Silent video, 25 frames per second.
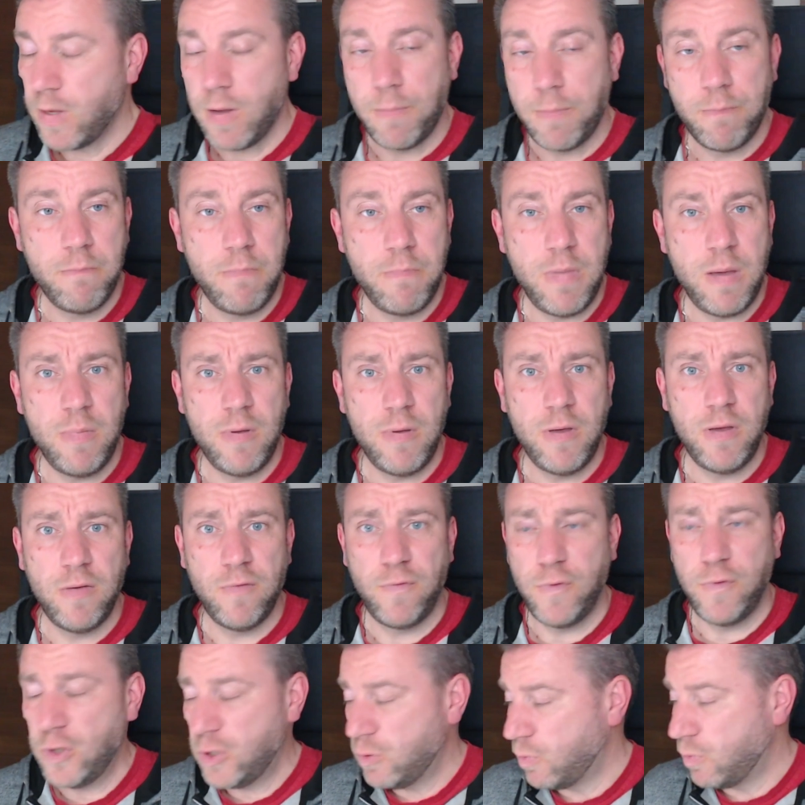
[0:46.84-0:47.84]
maybe
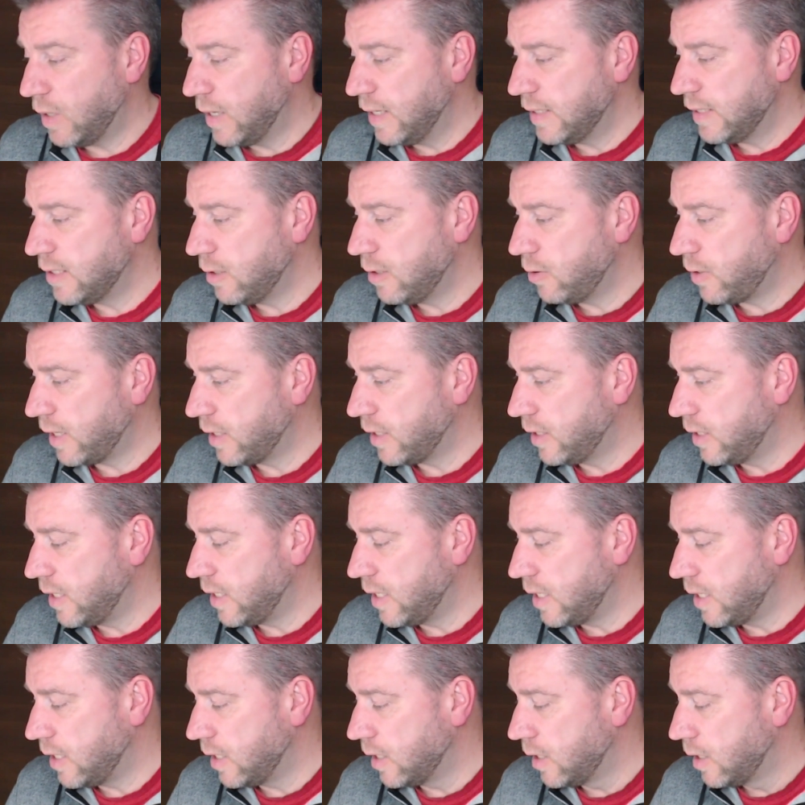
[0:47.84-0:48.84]
first one, let's look at
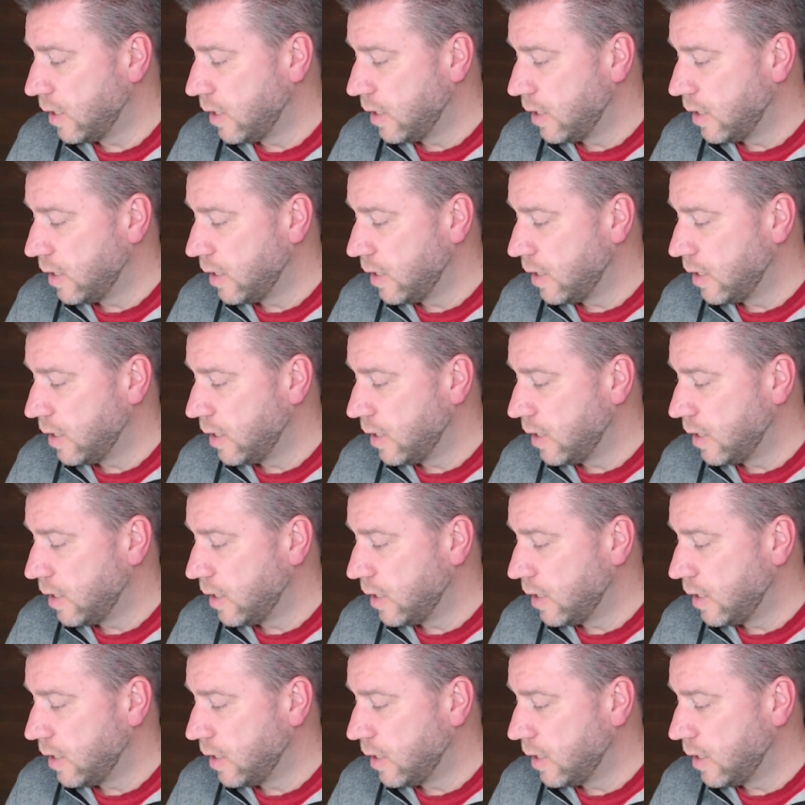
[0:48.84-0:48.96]
the